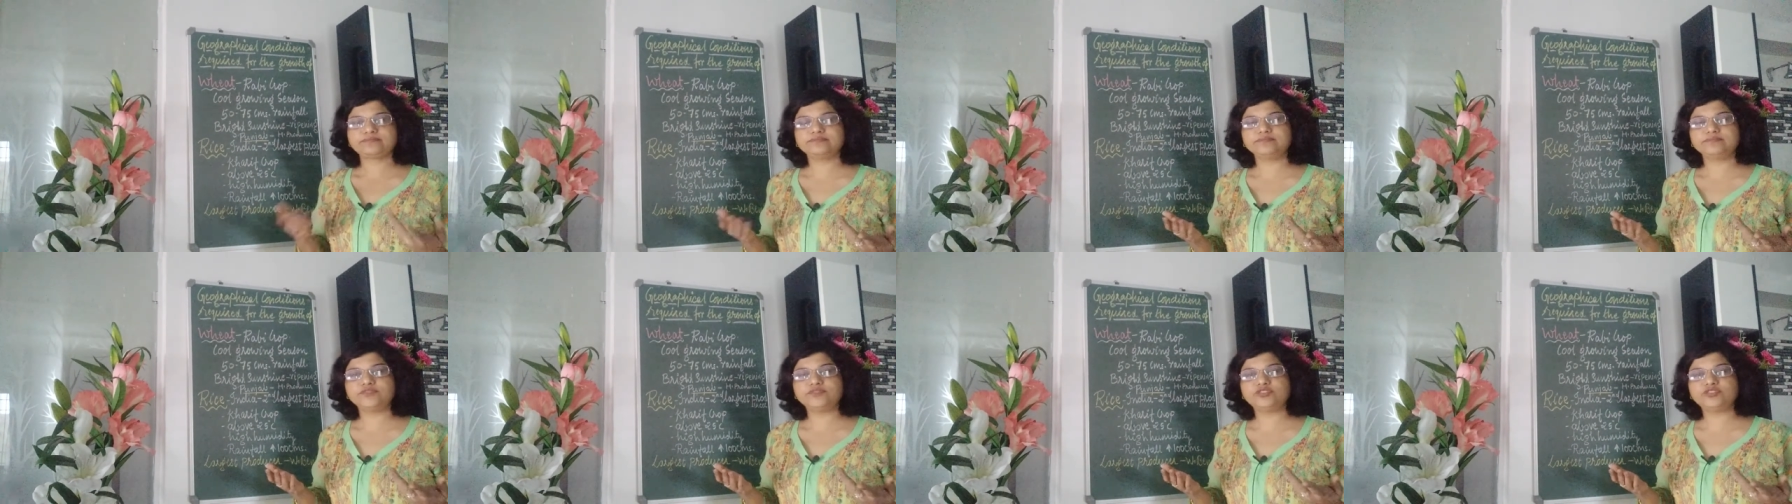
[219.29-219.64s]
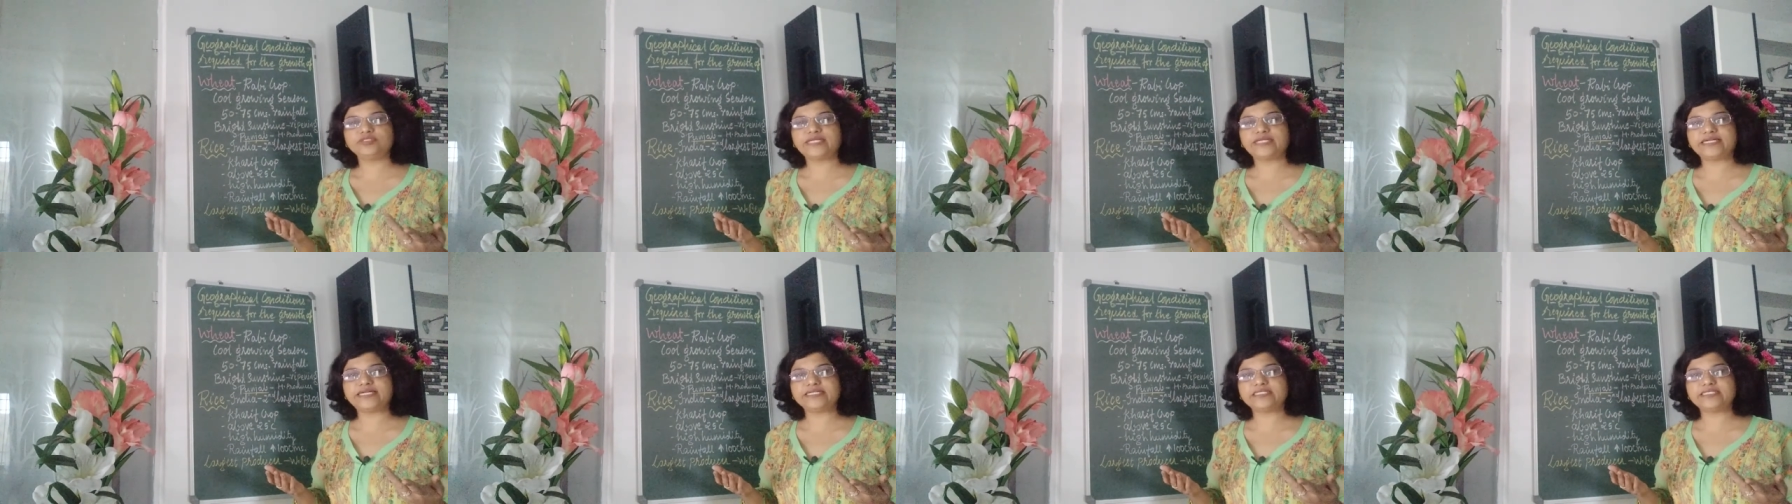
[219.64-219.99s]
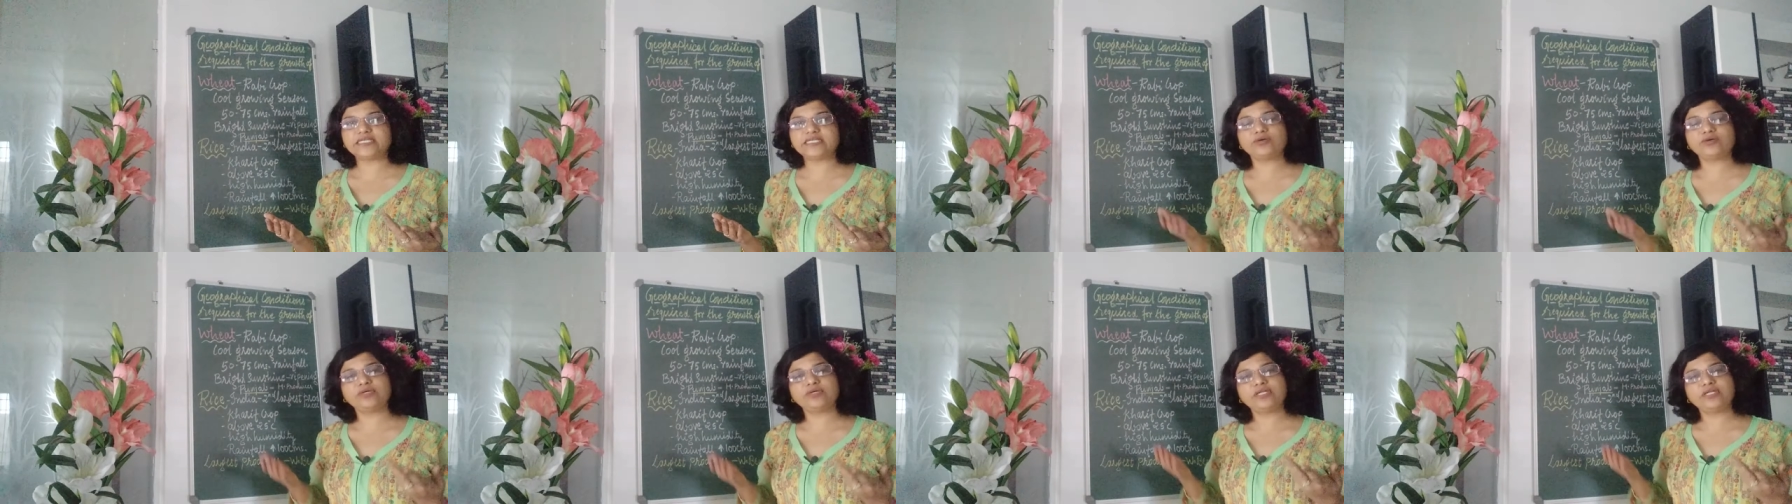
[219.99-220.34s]
So, that is
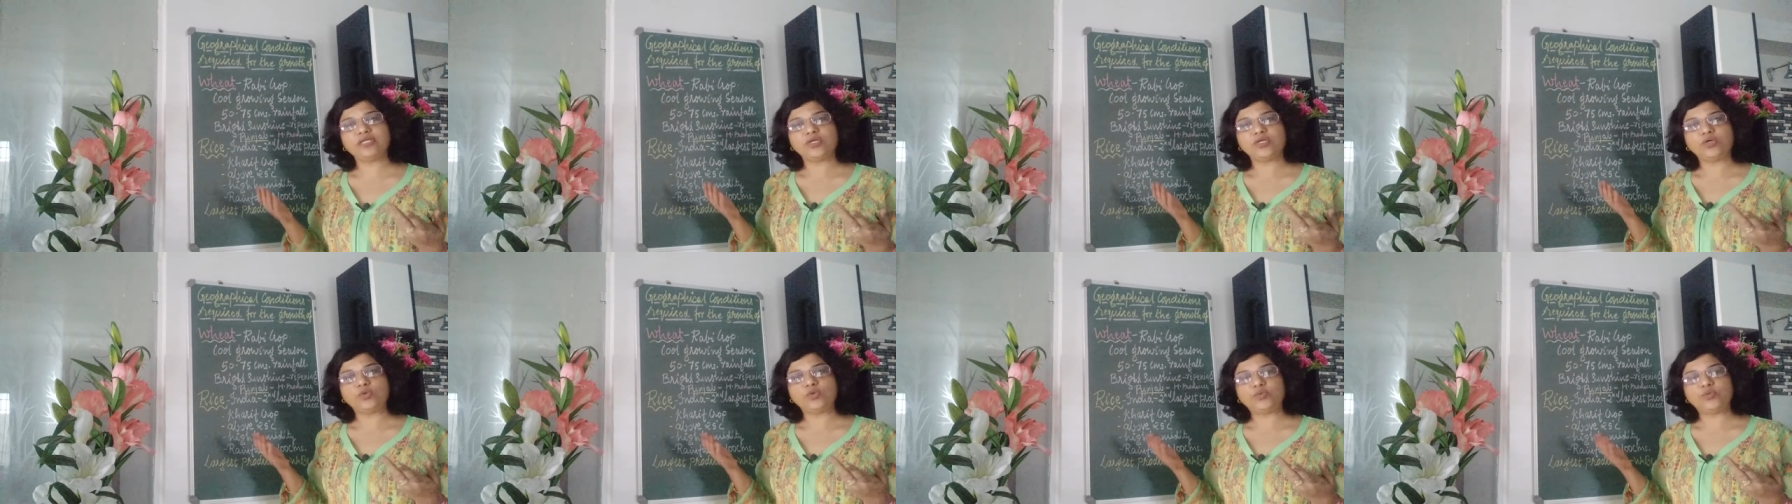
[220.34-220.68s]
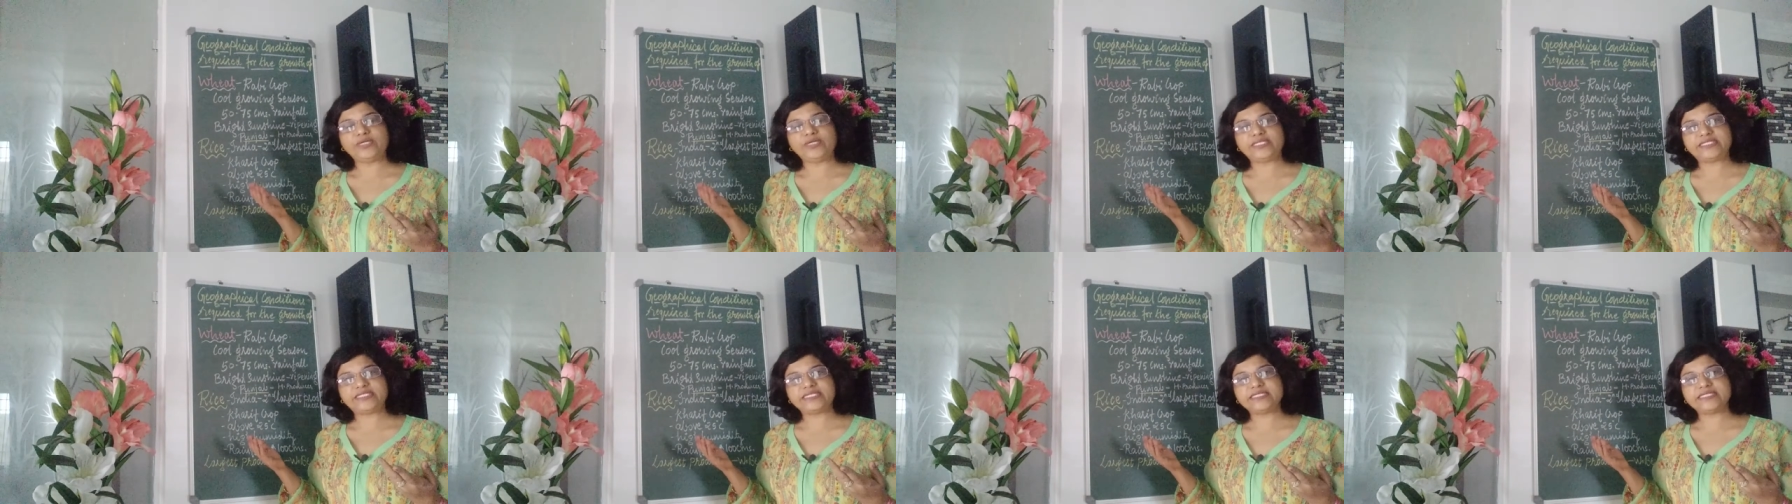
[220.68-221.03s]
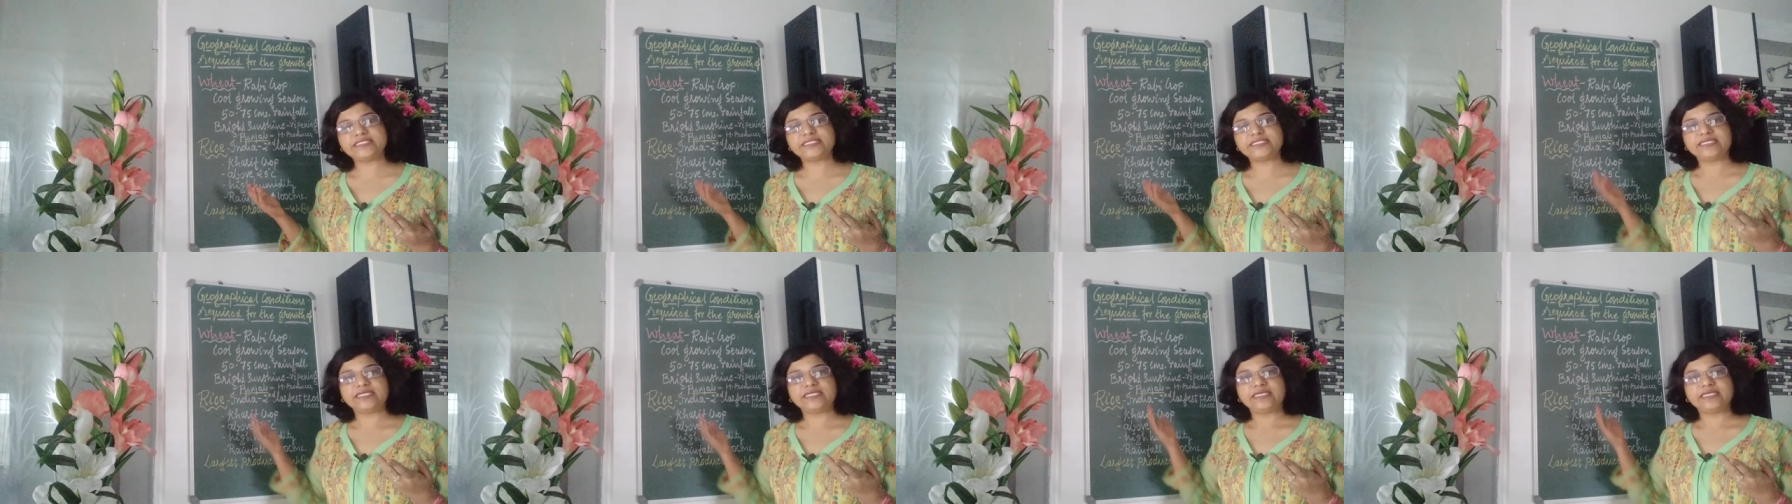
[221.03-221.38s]
how wheat
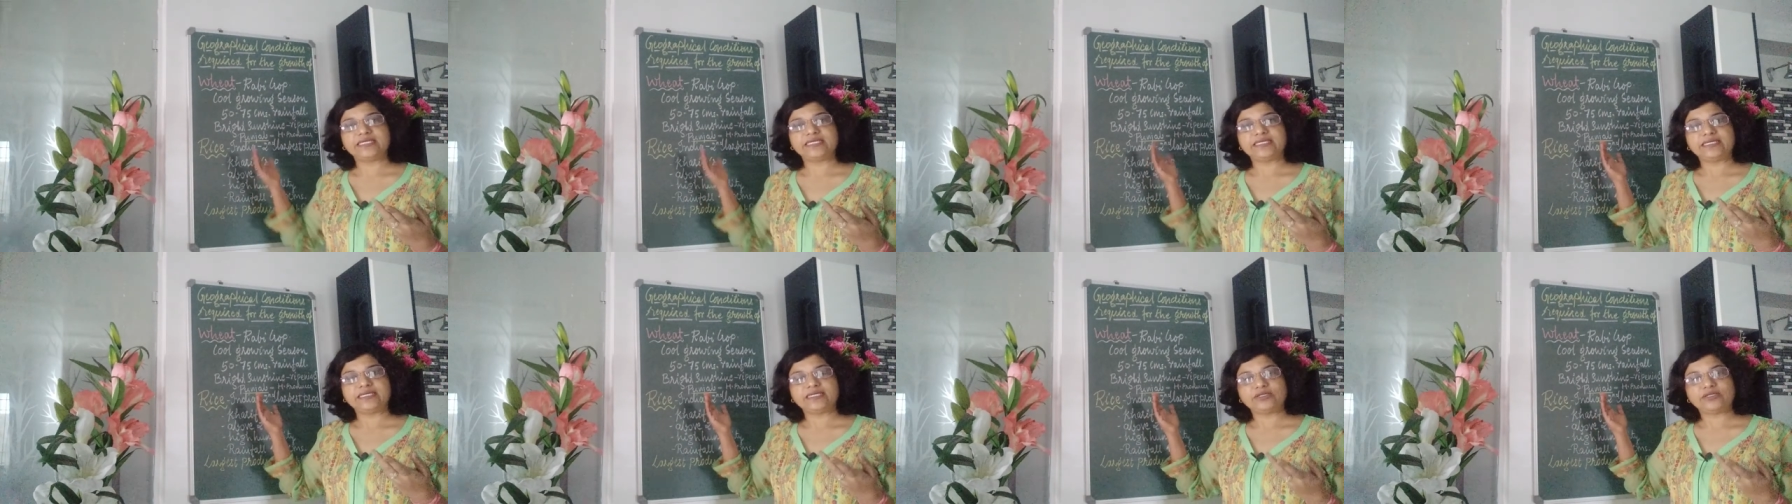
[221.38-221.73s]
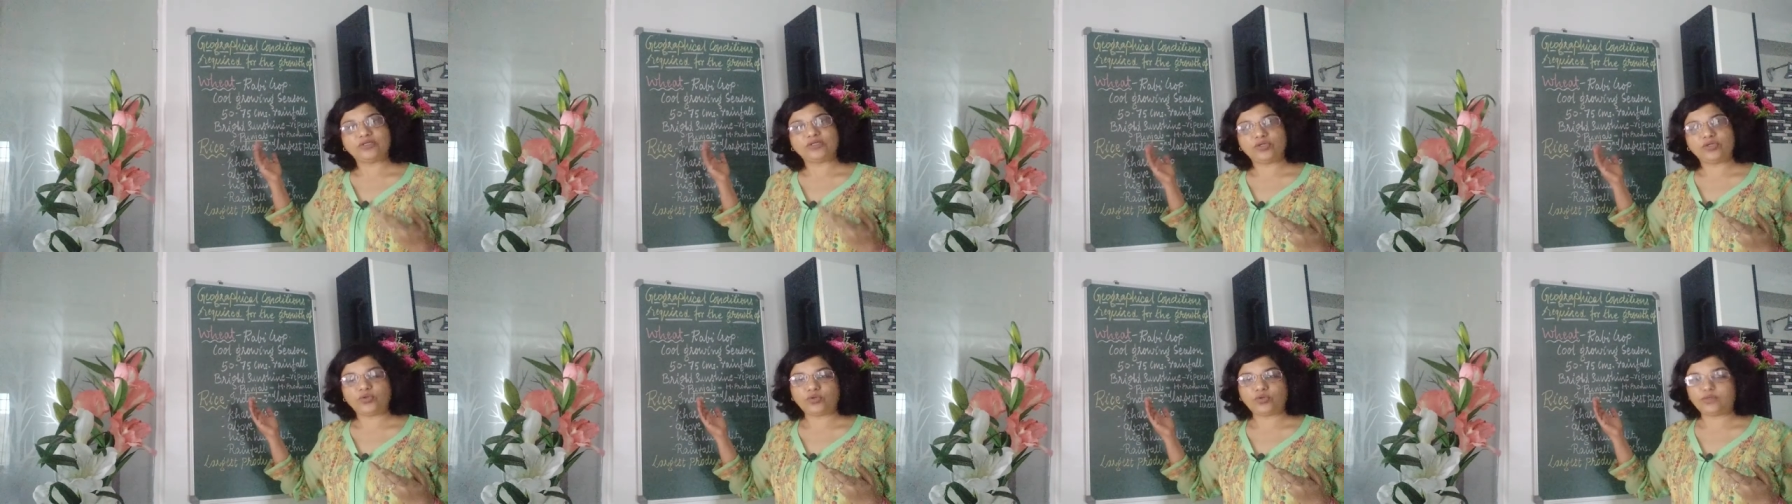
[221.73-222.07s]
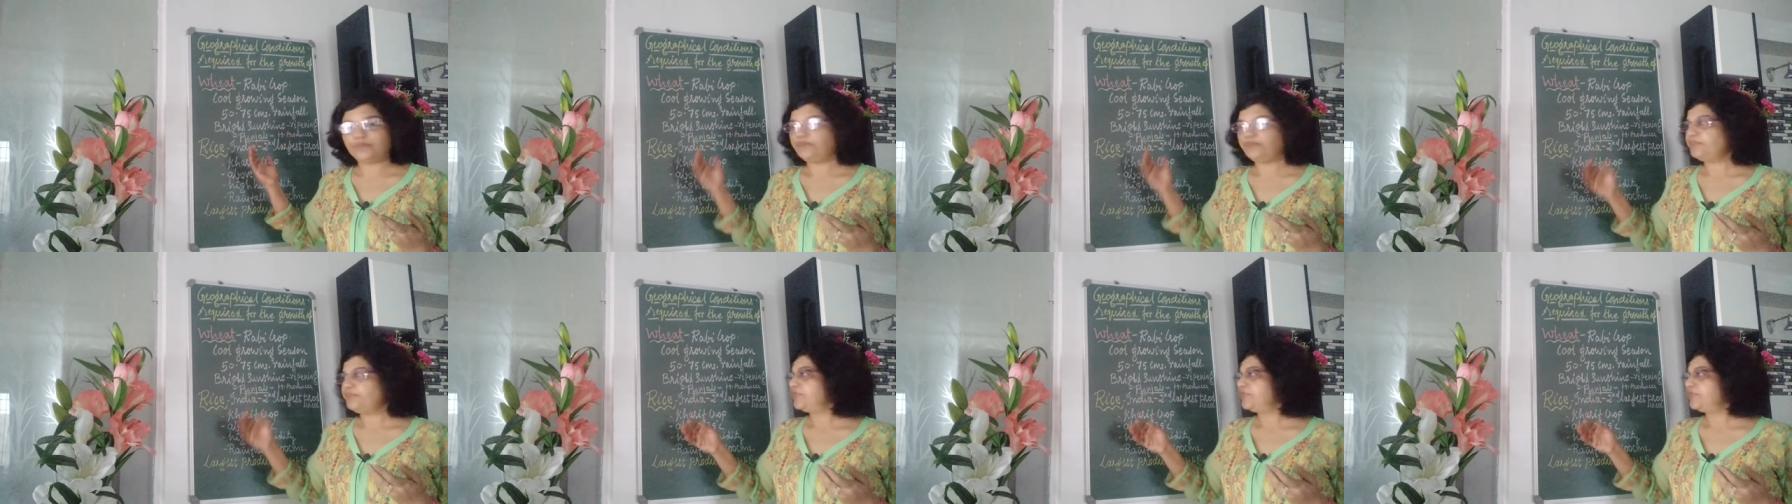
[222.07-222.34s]
is grown.